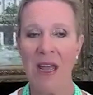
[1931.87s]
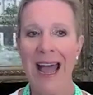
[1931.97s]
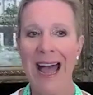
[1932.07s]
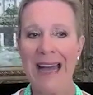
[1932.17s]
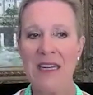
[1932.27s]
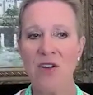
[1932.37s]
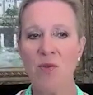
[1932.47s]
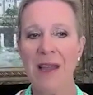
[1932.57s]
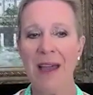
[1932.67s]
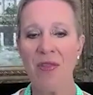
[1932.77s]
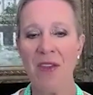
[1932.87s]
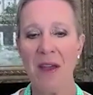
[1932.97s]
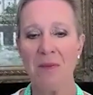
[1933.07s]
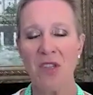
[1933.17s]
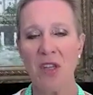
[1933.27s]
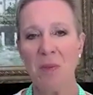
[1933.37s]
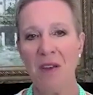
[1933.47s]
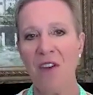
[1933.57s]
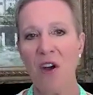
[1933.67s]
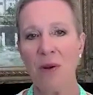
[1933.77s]
how do you get them to be
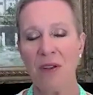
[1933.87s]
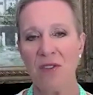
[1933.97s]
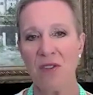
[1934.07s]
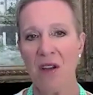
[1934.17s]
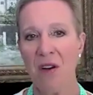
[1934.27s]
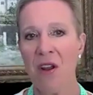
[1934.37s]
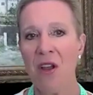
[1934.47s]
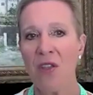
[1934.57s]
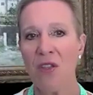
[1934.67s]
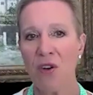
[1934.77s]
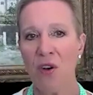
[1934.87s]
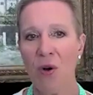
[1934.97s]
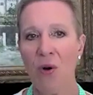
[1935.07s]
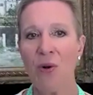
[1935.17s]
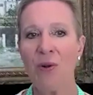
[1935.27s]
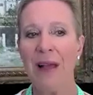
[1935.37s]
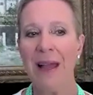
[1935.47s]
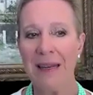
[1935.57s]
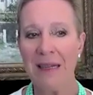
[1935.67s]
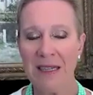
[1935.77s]
focused on the goal
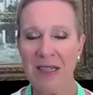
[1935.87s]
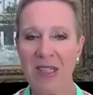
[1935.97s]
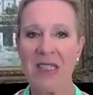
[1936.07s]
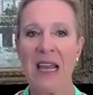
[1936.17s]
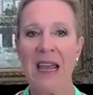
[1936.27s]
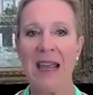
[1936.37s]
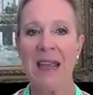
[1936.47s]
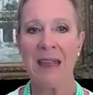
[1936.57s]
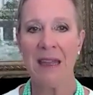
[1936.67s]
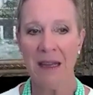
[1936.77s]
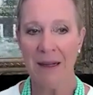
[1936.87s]
and to stay